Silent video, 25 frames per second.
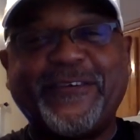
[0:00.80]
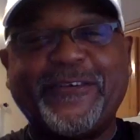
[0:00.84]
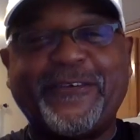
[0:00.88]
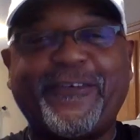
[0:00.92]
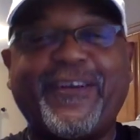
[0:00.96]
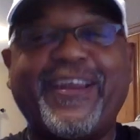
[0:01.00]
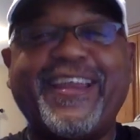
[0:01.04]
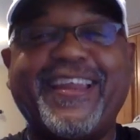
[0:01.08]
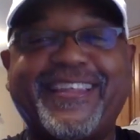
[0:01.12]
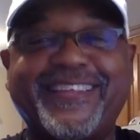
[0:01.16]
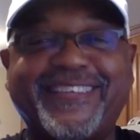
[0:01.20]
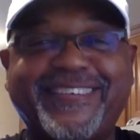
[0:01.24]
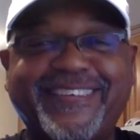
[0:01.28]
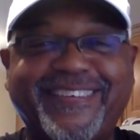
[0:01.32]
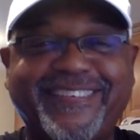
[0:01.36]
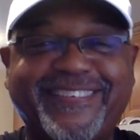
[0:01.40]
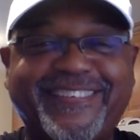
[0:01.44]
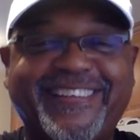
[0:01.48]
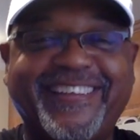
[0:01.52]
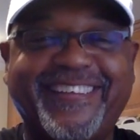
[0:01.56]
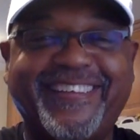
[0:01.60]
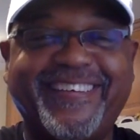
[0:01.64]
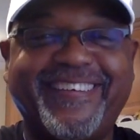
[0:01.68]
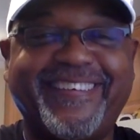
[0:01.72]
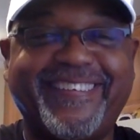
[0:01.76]
Greetings.
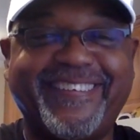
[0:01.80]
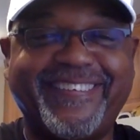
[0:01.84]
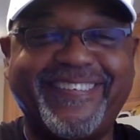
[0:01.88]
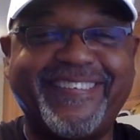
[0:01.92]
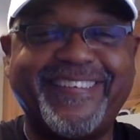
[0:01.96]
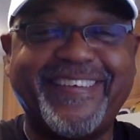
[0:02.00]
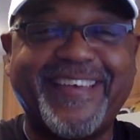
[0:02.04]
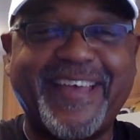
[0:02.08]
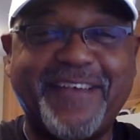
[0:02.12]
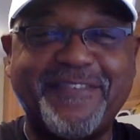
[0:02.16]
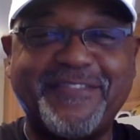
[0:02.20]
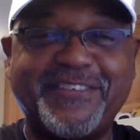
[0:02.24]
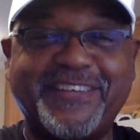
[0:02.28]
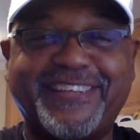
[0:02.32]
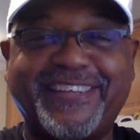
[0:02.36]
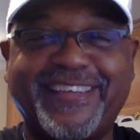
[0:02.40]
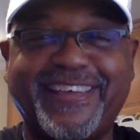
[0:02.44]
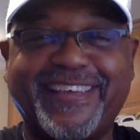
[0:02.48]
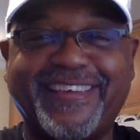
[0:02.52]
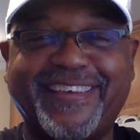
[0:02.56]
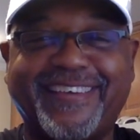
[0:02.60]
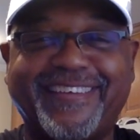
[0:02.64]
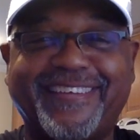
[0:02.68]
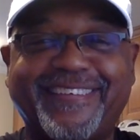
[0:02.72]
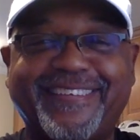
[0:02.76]
You have your
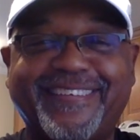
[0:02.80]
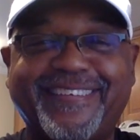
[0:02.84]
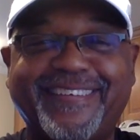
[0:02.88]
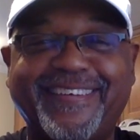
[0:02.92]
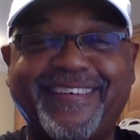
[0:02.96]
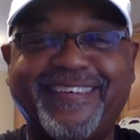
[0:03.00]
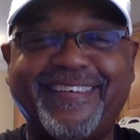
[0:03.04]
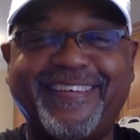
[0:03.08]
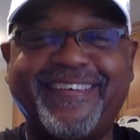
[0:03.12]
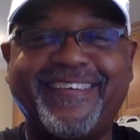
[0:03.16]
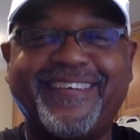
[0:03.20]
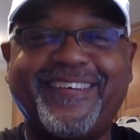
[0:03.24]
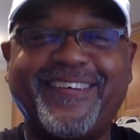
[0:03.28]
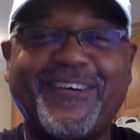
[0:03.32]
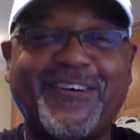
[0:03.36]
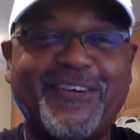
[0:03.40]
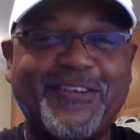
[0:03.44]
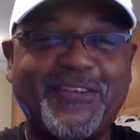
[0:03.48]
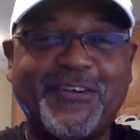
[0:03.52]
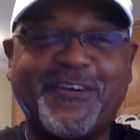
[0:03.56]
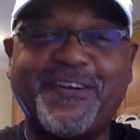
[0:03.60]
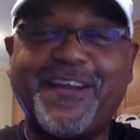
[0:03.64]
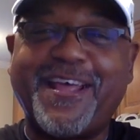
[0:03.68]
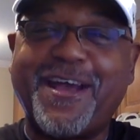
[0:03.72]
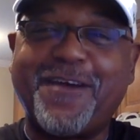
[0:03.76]
ticket? Oh,
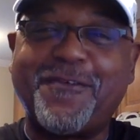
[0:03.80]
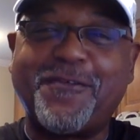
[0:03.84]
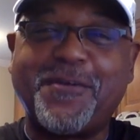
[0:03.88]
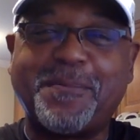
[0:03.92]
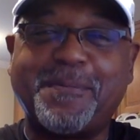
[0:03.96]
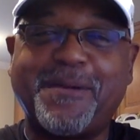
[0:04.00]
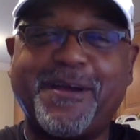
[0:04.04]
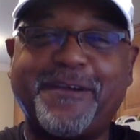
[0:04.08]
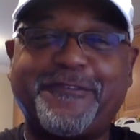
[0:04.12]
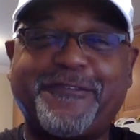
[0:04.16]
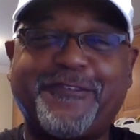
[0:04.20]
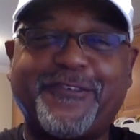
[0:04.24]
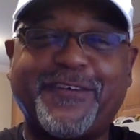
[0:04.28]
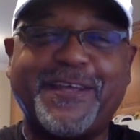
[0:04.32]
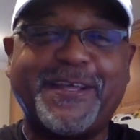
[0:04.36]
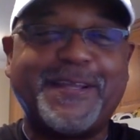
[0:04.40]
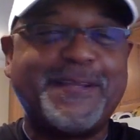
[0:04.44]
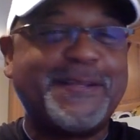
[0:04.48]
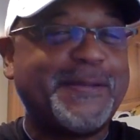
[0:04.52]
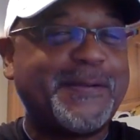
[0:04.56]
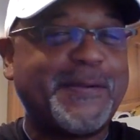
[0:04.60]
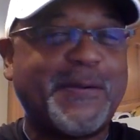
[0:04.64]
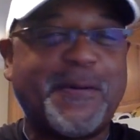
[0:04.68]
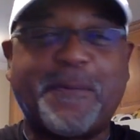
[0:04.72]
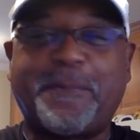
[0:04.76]
you don't have one, my
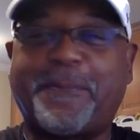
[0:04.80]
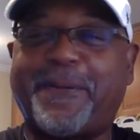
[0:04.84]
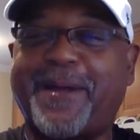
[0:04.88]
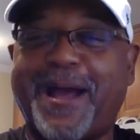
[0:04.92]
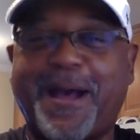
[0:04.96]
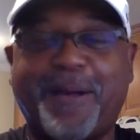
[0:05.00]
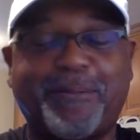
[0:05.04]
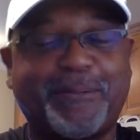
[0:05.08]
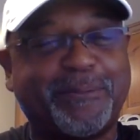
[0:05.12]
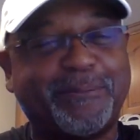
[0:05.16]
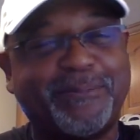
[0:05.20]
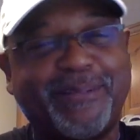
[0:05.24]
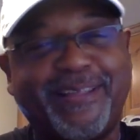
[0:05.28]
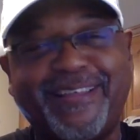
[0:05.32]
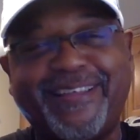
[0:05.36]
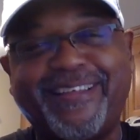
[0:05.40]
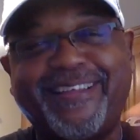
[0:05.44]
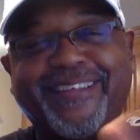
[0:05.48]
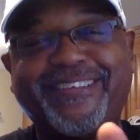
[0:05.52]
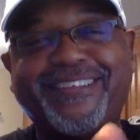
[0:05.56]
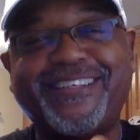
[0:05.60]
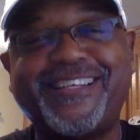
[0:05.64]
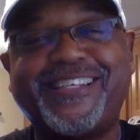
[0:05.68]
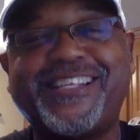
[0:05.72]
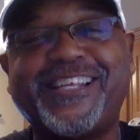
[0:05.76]
friend? No problem.
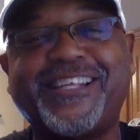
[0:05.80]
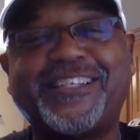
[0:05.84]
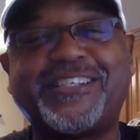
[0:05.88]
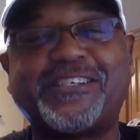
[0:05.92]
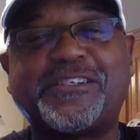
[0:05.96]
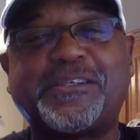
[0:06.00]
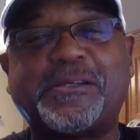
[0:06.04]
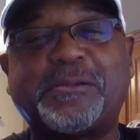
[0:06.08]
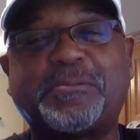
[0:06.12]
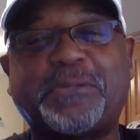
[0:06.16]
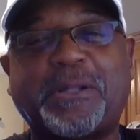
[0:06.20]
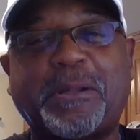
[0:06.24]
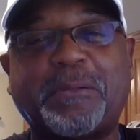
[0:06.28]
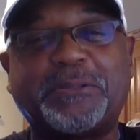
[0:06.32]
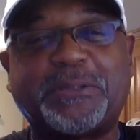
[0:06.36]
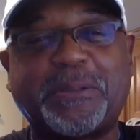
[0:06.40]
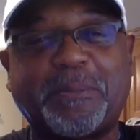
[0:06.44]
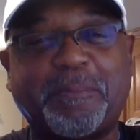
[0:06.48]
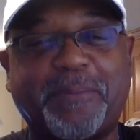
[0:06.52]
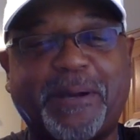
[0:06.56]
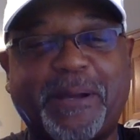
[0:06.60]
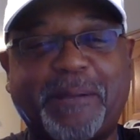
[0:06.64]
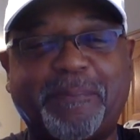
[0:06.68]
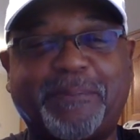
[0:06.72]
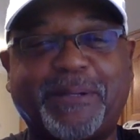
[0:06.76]
Just hit the
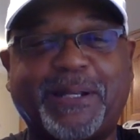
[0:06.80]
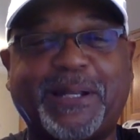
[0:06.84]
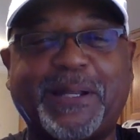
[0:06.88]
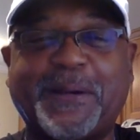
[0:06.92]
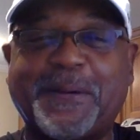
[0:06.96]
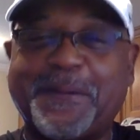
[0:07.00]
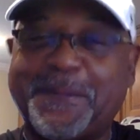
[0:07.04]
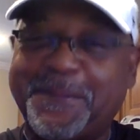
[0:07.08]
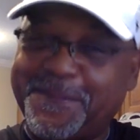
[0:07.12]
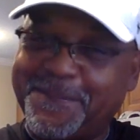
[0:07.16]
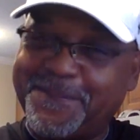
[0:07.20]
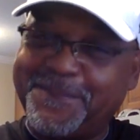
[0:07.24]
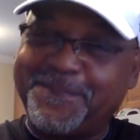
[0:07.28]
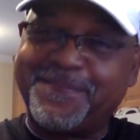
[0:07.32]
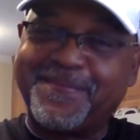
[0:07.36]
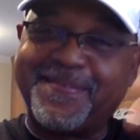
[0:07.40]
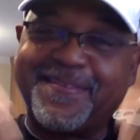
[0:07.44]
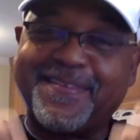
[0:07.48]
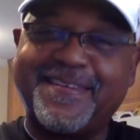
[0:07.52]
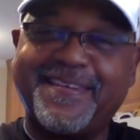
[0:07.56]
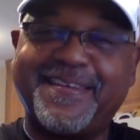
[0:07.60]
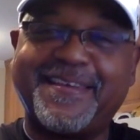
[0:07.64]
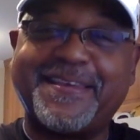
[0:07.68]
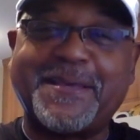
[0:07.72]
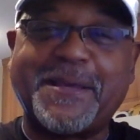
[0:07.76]
subscription button below
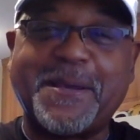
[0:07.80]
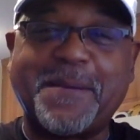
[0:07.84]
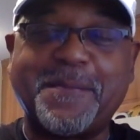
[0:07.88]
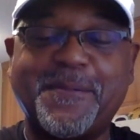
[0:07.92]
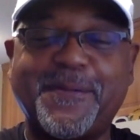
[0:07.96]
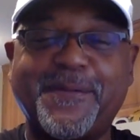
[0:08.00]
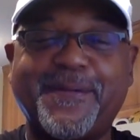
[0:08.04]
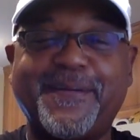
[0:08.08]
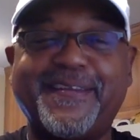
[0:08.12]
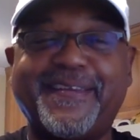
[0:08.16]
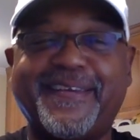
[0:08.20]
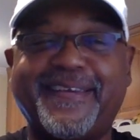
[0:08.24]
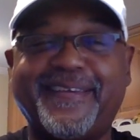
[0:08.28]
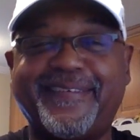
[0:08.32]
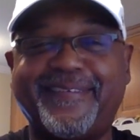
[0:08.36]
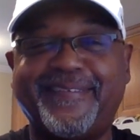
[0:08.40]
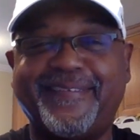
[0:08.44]
and come on in.